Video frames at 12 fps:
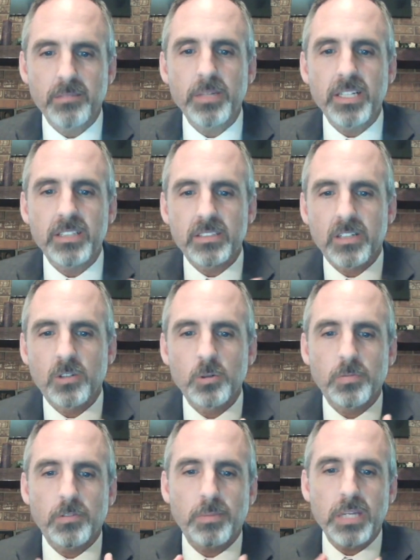It means a
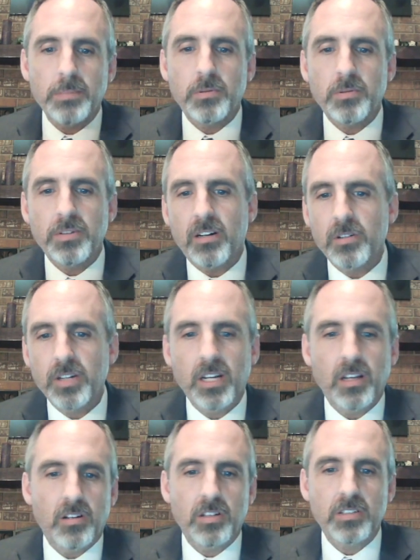group of people that all get
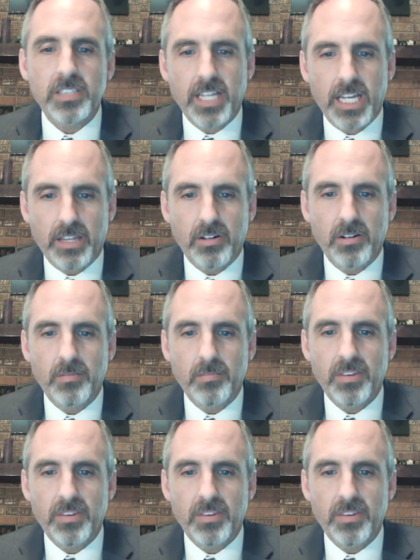along together,